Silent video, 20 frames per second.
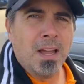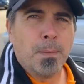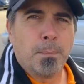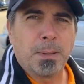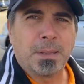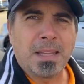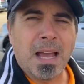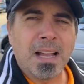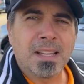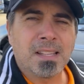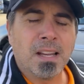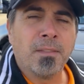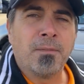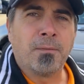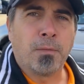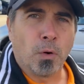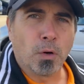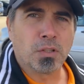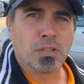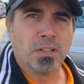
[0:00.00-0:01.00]
but that
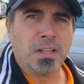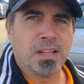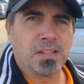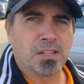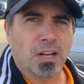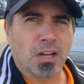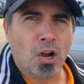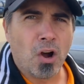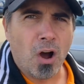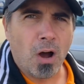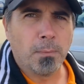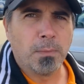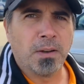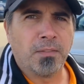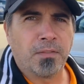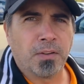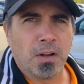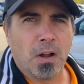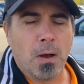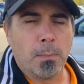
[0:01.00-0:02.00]
unfortunately is a common
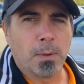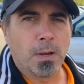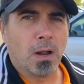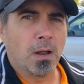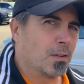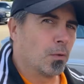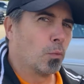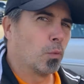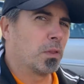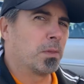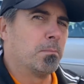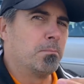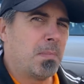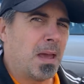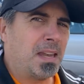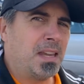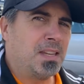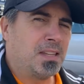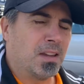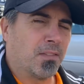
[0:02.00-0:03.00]
phenomenon with
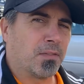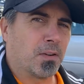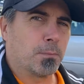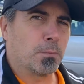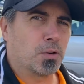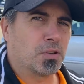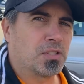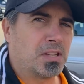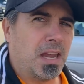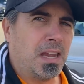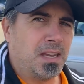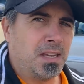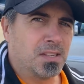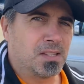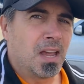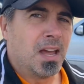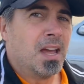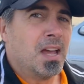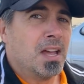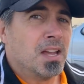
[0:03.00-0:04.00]
many different Mercedes.
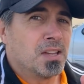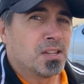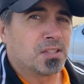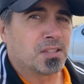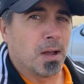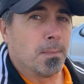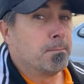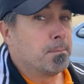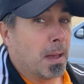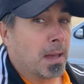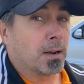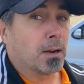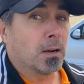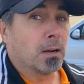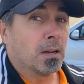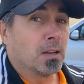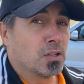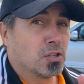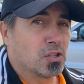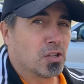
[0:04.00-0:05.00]
Some better,
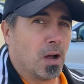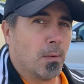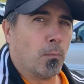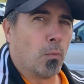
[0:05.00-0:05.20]
some